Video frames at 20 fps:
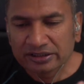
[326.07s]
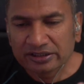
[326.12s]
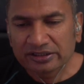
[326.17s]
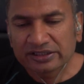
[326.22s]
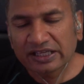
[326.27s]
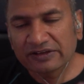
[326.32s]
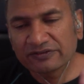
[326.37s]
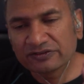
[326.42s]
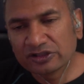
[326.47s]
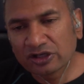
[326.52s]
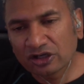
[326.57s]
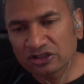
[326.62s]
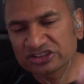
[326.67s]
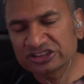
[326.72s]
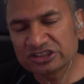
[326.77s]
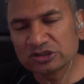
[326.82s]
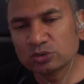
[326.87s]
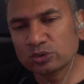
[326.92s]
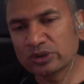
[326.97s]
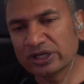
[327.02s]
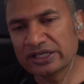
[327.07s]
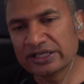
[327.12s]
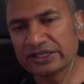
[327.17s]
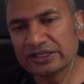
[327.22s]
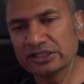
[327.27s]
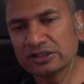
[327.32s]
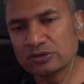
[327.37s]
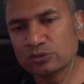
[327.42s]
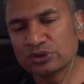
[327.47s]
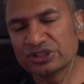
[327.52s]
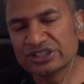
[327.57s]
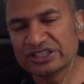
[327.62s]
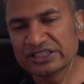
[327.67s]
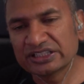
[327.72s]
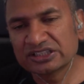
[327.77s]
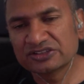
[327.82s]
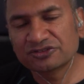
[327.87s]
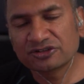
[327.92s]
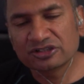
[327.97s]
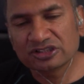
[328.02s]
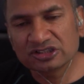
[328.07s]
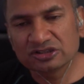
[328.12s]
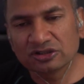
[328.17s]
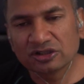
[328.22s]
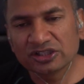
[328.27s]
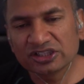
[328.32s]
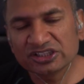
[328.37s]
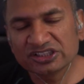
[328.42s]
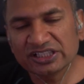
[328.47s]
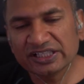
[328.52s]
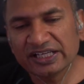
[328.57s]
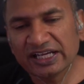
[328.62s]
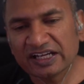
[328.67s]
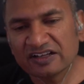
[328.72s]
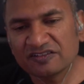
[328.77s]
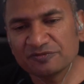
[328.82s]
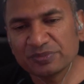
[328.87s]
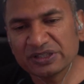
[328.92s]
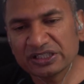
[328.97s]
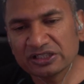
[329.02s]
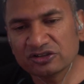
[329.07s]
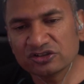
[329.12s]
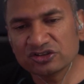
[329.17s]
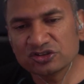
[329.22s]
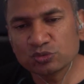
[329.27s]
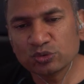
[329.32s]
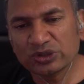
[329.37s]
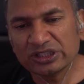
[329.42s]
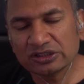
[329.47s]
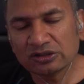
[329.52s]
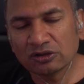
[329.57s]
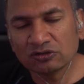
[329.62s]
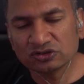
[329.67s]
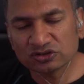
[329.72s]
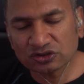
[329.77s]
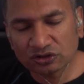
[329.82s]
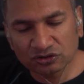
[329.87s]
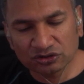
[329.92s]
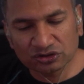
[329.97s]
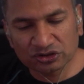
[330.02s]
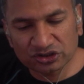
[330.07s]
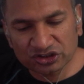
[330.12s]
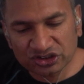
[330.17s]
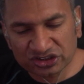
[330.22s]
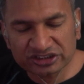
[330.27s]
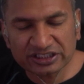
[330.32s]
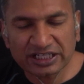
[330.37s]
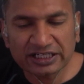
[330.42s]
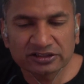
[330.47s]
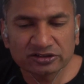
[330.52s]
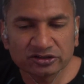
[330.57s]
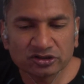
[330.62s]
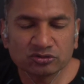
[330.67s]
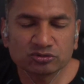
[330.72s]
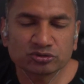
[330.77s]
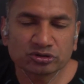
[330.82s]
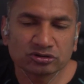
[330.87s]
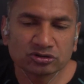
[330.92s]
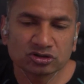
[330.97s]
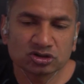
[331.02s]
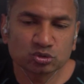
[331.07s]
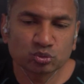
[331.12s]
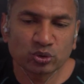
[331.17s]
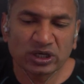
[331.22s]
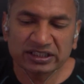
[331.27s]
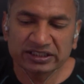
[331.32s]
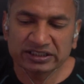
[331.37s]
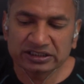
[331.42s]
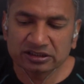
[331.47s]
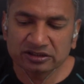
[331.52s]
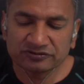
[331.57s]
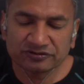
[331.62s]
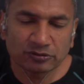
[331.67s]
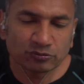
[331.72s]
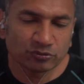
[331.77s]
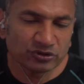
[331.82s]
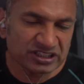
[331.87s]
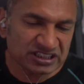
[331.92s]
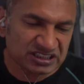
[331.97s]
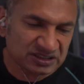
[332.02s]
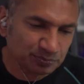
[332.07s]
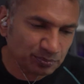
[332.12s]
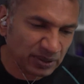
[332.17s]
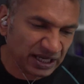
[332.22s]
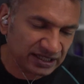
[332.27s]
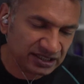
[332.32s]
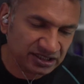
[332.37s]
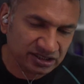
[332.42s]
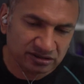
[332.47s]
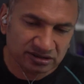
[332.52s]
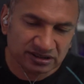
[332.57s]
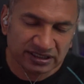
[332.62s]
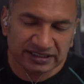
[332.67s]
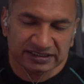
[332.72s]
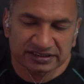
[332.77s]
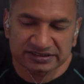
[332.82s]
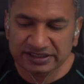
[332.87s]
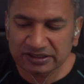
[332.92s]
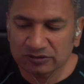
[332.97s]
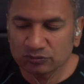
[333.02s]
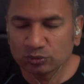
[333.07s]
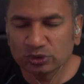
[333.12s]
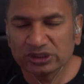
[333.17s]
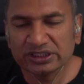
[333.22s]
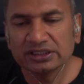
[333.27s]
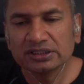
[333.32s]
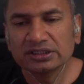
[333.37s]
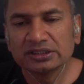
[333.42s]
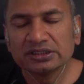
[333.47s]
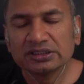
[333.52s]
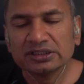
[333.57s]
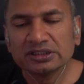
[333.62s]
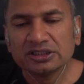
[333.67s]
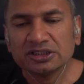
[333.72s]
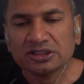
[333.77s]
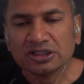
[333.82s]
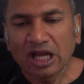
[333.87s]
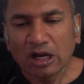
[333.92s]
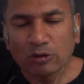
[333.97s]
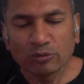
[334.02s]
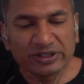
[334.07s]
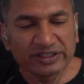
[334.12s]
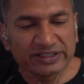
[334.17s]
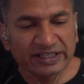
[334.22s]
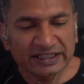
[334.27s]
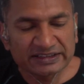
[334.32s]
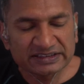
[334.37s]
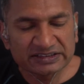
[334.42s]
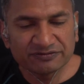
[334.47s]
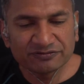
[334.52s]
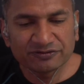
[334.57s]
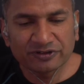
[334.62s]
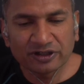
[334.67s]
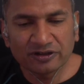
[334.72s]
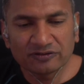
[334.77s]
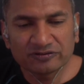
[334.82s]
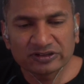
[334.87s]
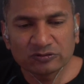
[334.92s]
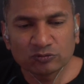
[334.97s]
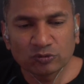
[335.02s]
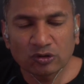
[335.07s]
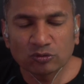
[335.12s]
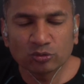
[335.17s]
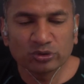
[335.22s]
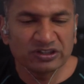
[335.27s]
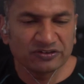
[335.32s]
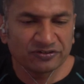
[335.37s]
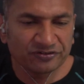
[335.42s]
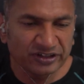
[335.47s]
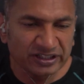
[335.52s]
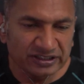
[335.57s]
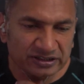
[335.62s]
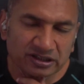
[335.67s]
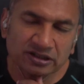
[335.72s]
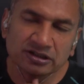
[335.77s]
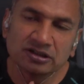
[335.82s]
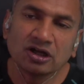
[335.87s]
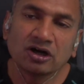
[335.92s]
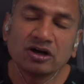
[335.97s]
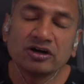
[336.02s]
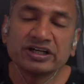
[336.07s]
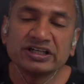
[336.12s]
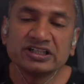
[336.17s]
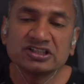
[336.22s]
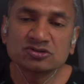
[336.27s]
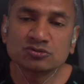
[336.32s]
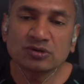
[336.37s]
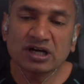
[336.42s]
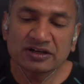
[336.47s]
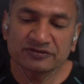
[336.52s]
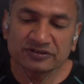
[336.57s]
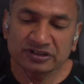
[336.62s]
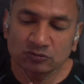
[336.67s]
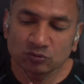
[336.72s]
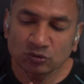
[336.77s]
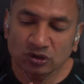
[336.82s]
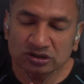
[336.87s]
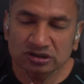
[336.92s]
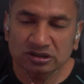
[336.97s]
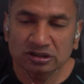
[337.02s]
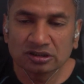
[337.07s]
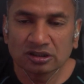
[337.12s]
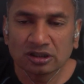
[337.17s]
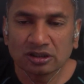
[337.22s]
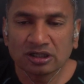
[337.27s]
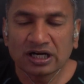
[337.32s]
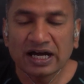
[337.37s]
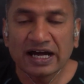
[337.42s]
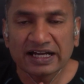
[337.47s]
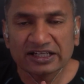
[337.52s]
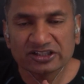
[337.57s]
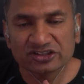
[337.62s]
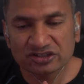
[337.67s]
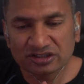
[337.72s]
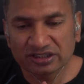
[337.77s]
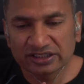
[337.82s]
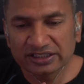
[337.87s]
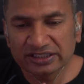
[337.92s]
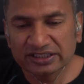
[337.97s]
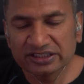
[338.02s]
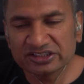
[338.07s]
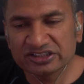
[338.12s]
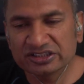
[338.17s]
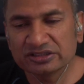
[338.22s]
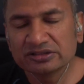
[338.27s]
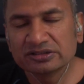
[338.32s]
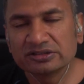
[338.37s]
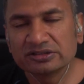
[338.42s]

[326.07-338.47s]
they've got away with it for as long as they have, because we don't understand the rules well enough, and we speculate, and we get involved in what we think the law is rather than what the law actually is.